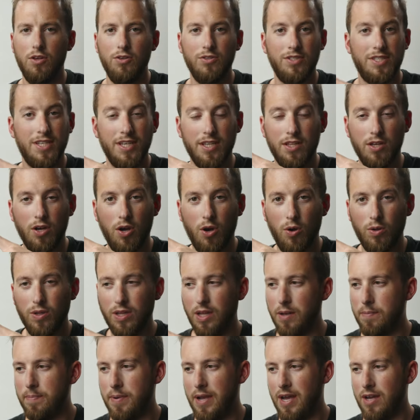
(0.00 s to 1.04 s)
can see the
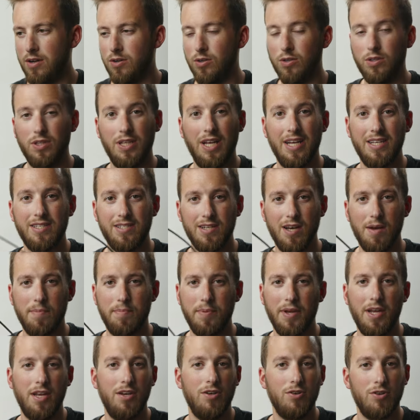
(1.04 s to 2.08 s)
OLED panel lights up
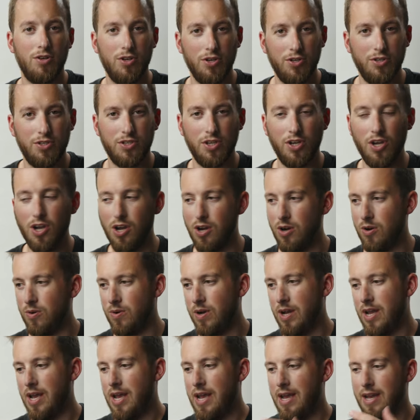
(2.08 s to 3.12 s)
and you're good to go.
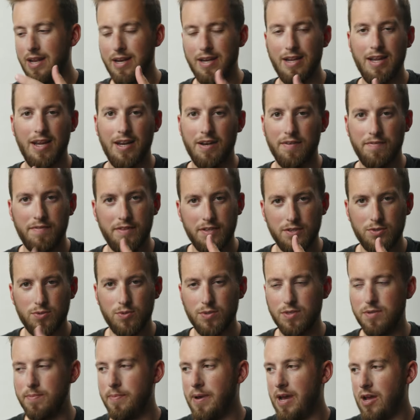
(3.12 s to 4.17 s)
And again, if this
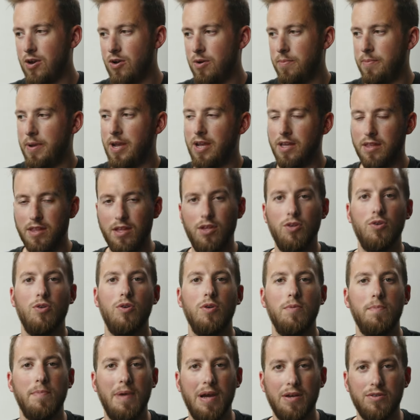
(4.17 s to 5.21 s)
was a battery bank that you
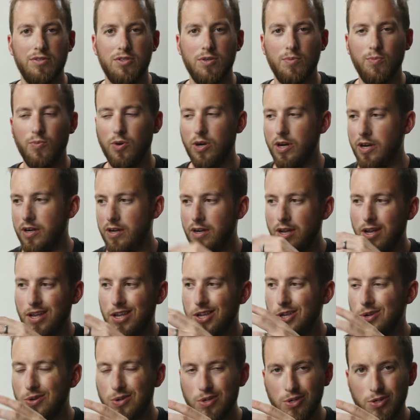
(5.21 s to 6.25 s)
could mount somewhere,
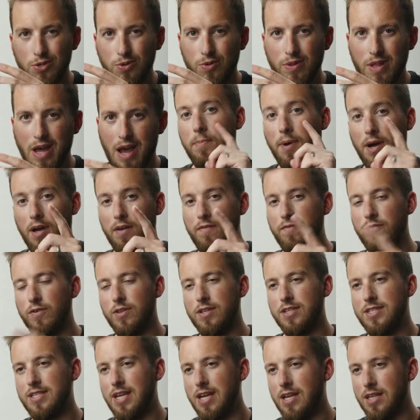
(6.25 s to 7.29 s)
you could do that. But for the
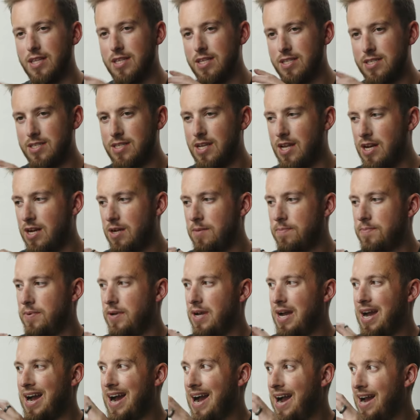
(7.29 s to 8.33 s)
sake of this setup,
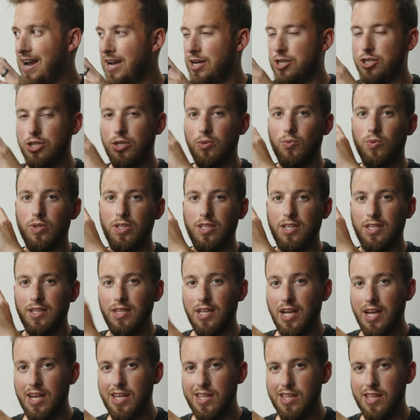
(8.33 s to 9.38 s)
I actually really
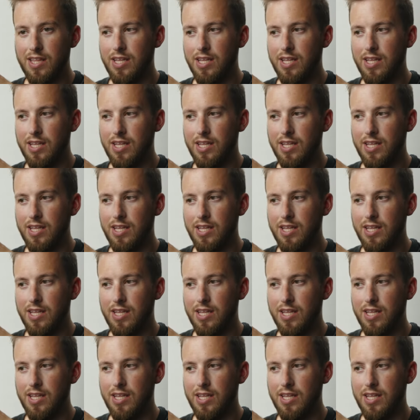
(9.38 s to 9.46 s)
like